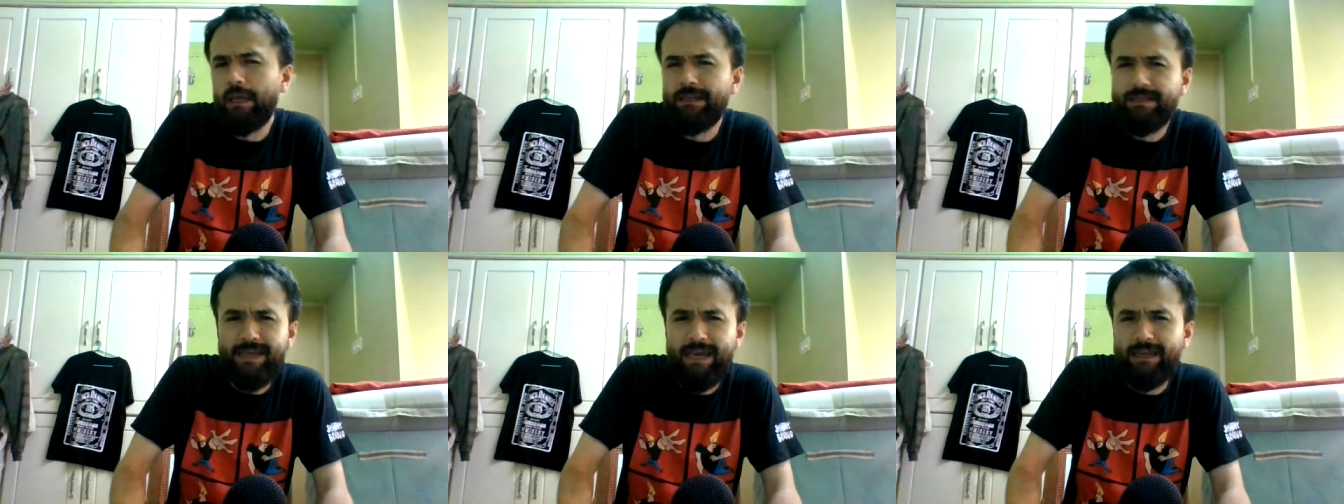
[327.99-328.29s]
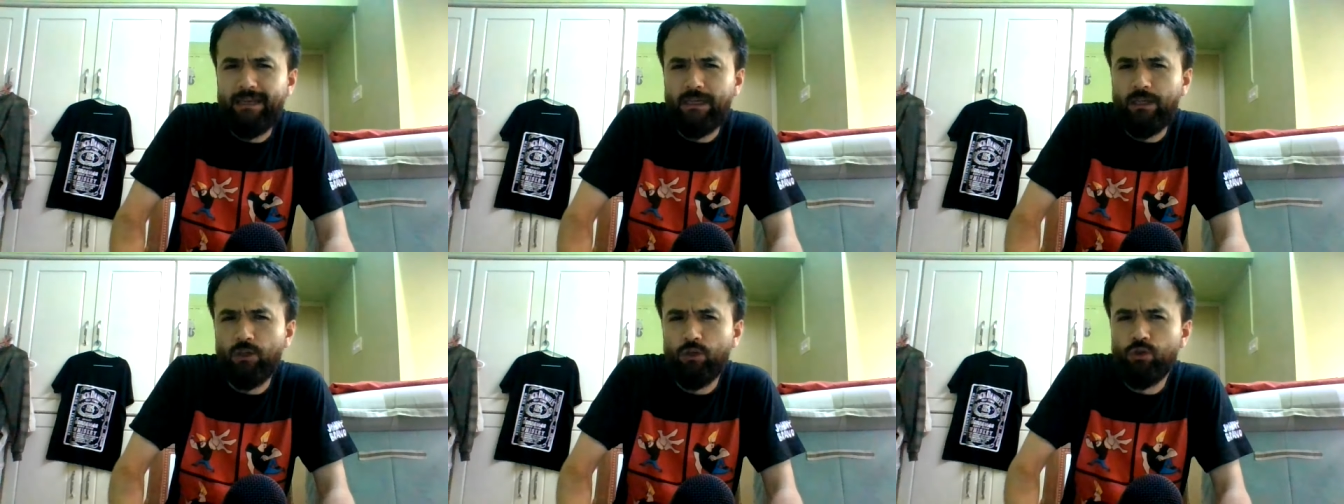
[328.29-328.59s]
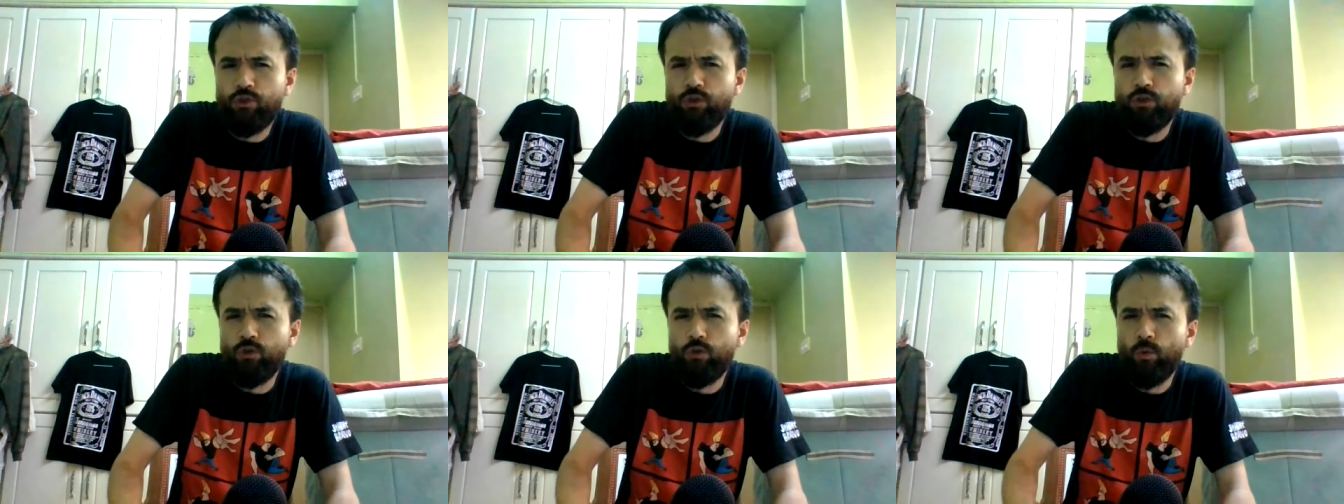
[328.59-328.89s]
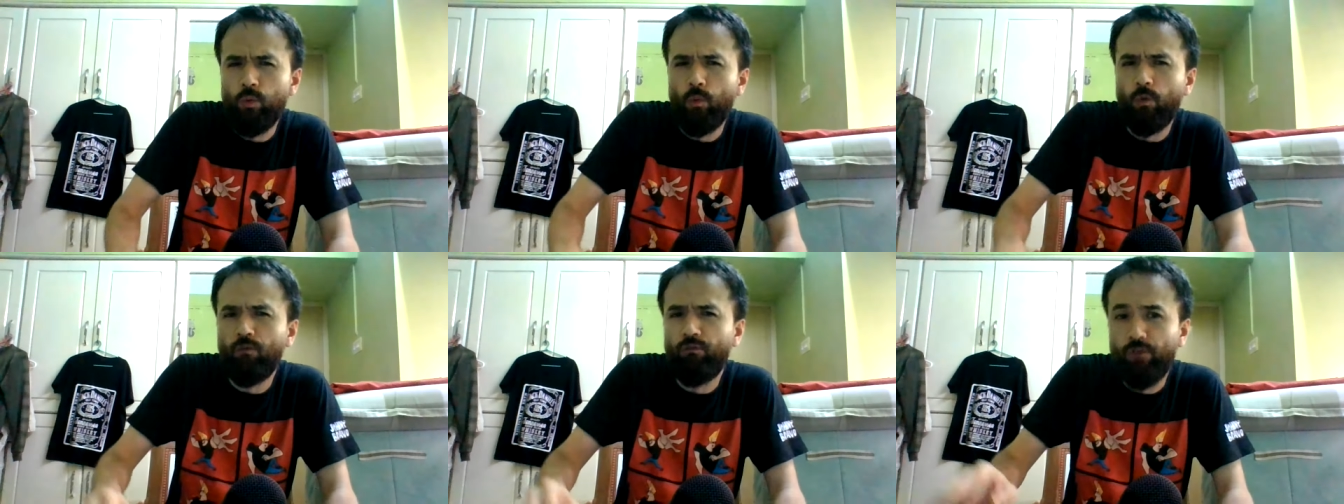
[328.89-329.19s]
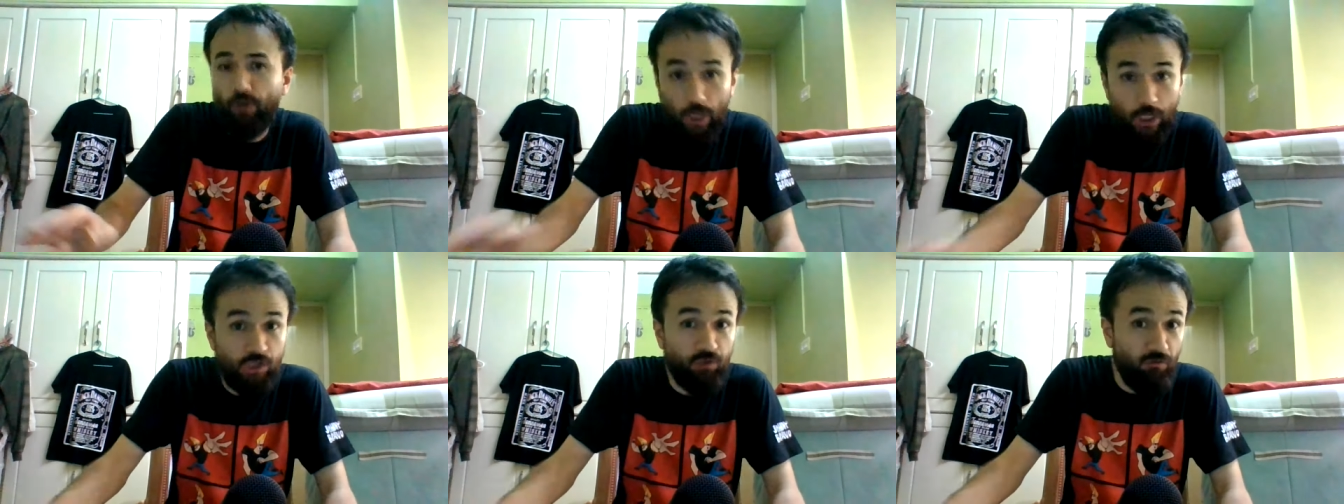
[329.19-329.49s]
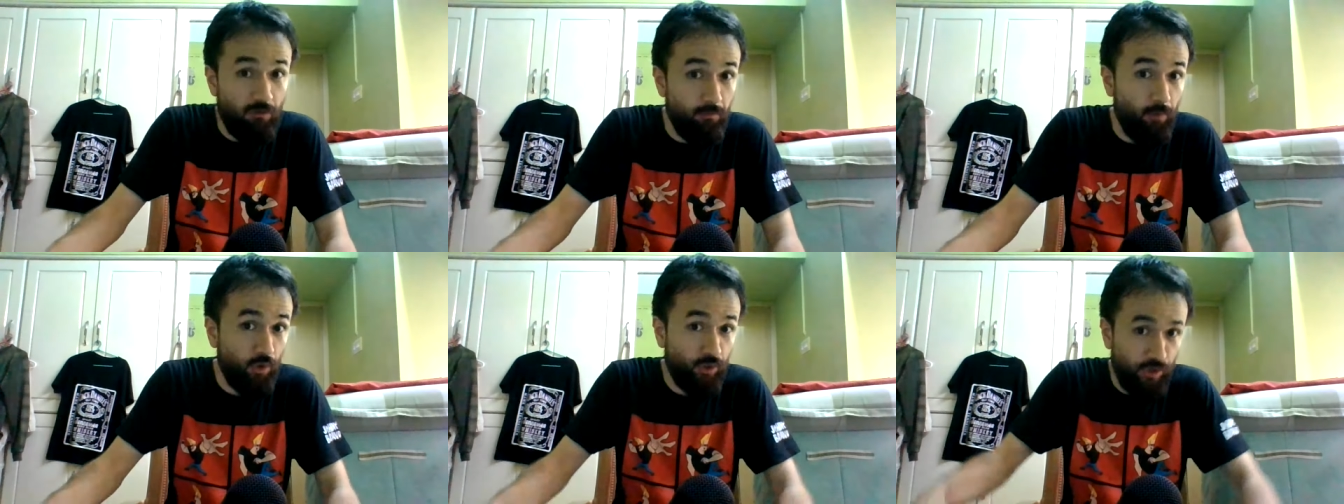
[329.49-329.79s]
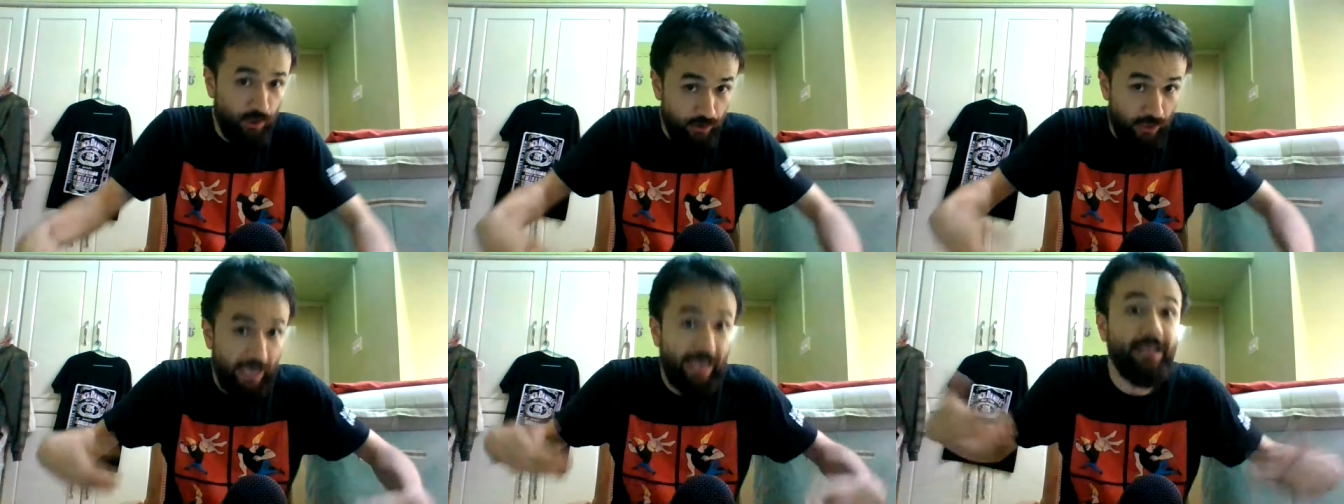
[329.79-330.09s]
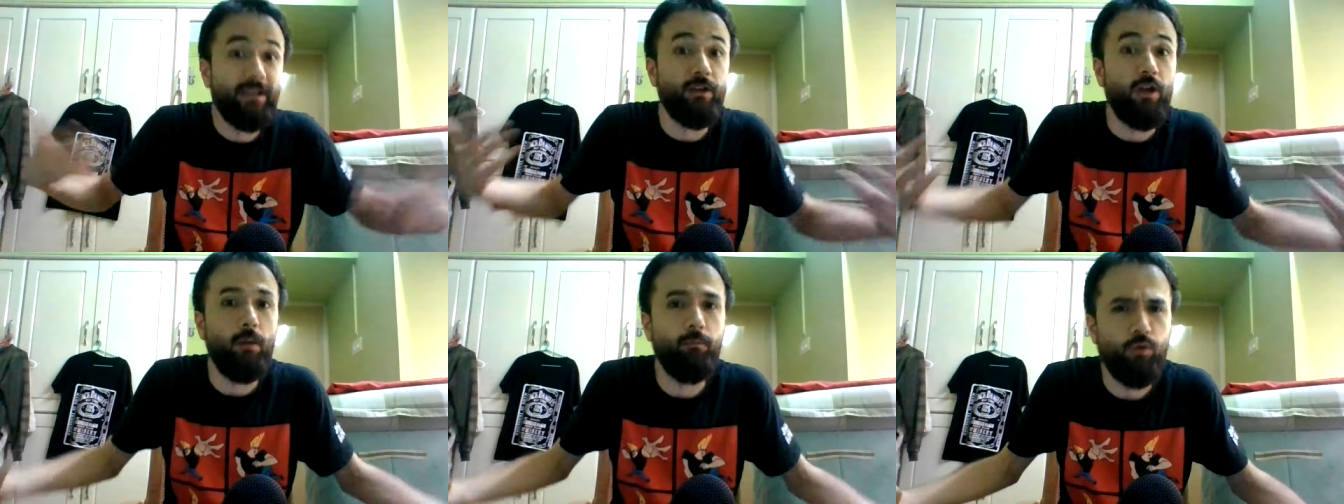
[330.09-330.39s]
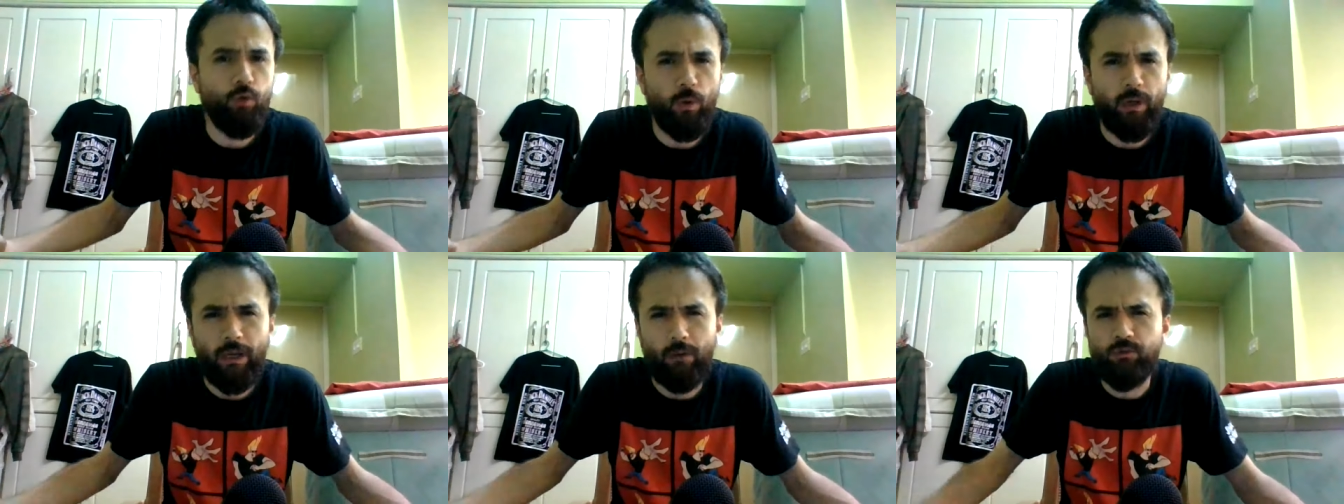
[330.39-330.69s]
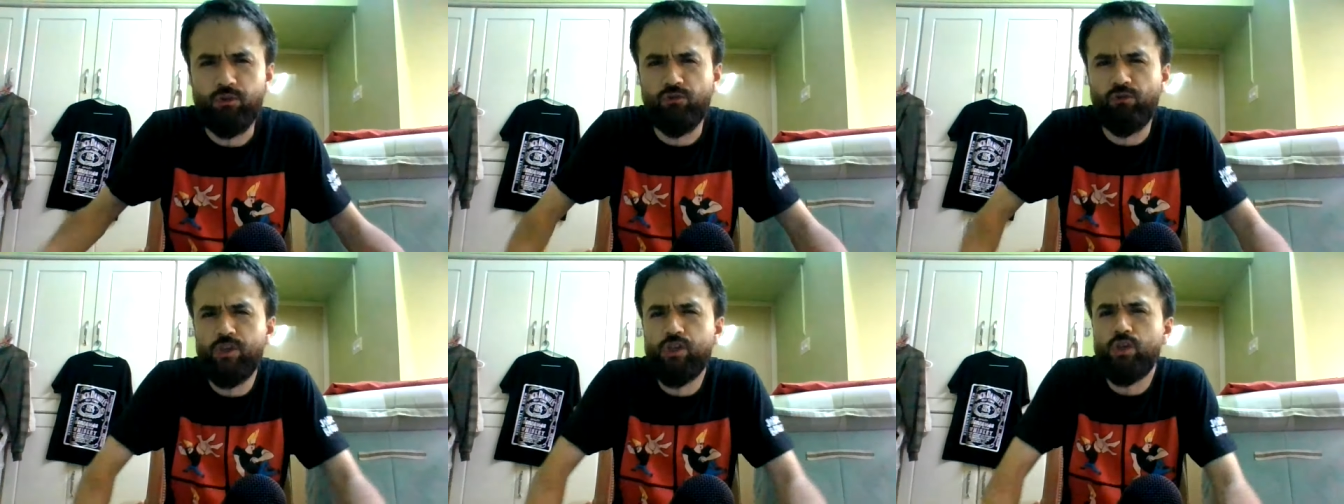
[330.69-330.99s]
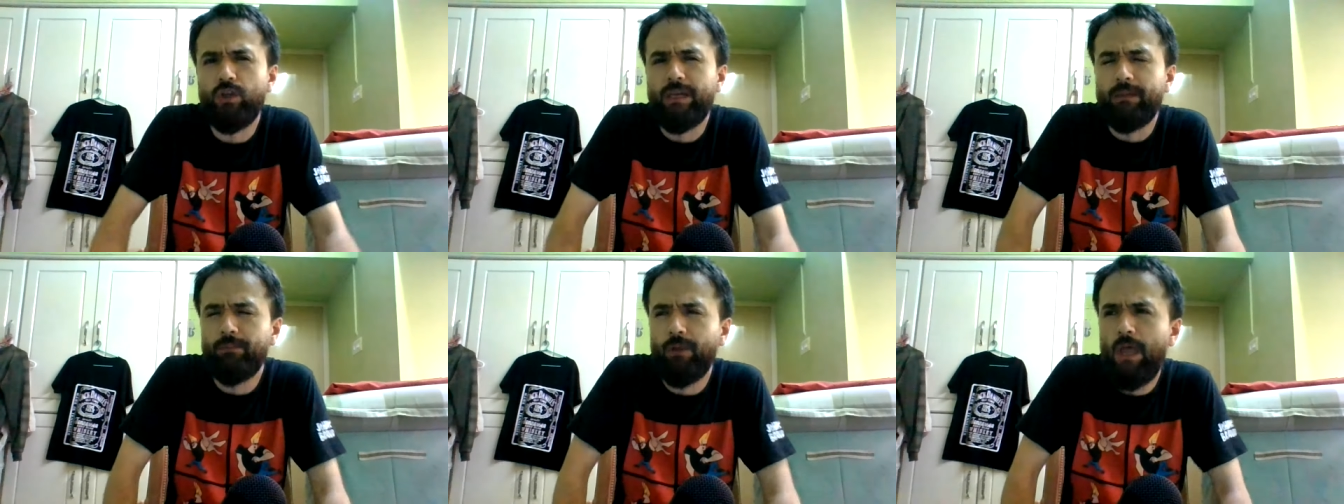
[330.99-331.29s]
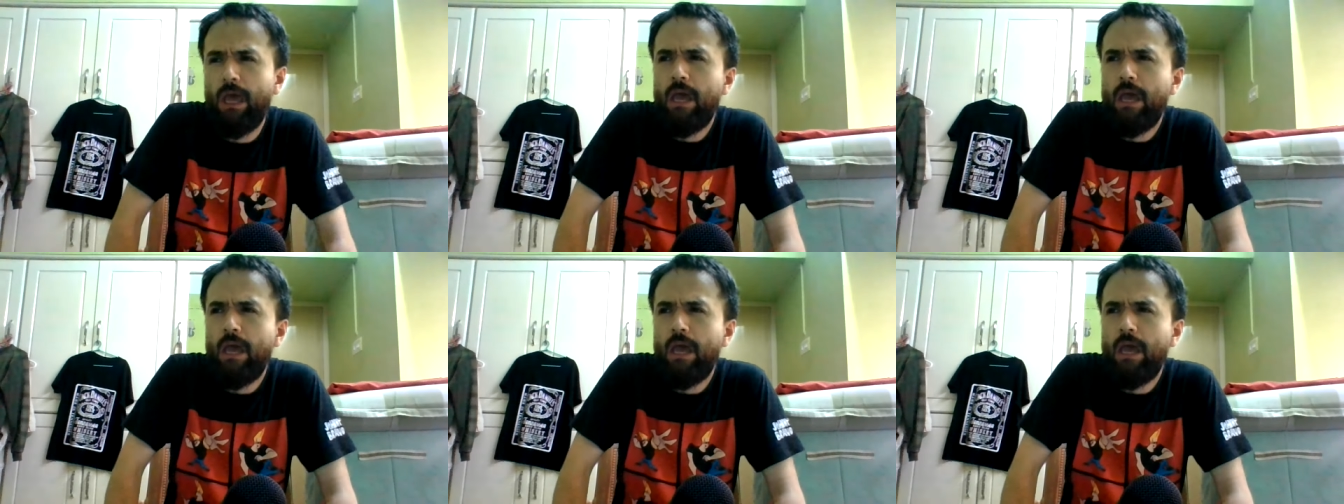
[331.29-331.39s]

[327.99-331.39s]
intending to do philosophy books as I ended up doing. I was originally